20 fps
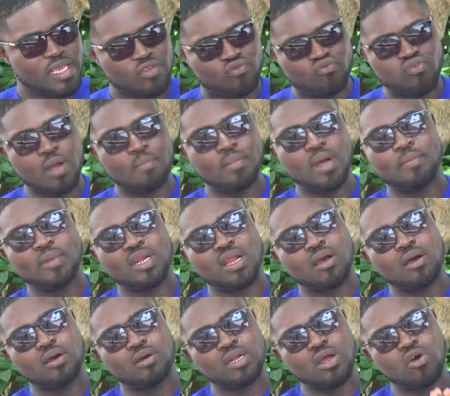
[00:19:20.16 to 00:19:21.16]
you're two
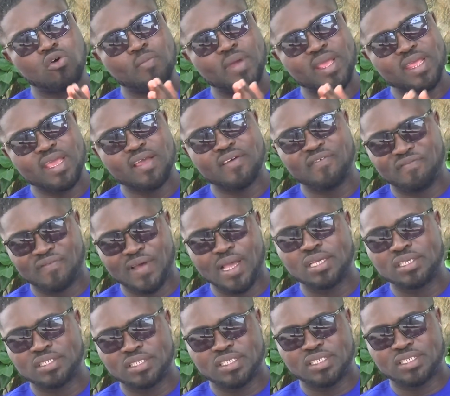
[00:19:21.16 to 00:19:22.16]
abam now be your
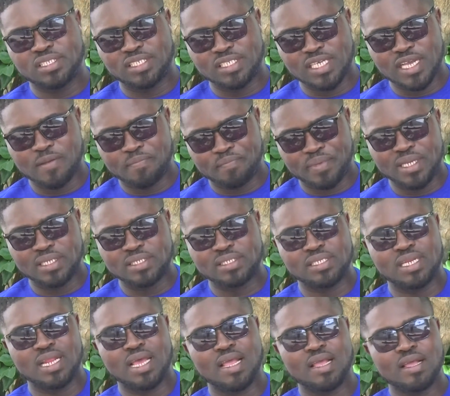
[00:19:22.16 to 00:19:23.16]
vice
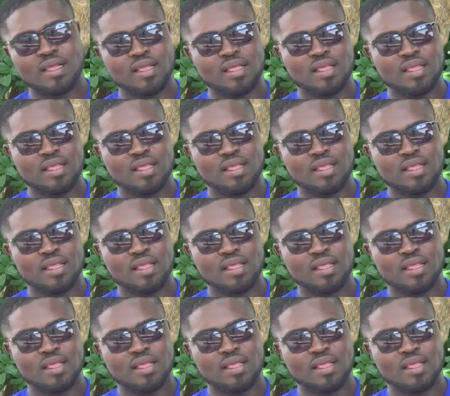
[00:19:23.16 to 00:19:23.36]
chairperson.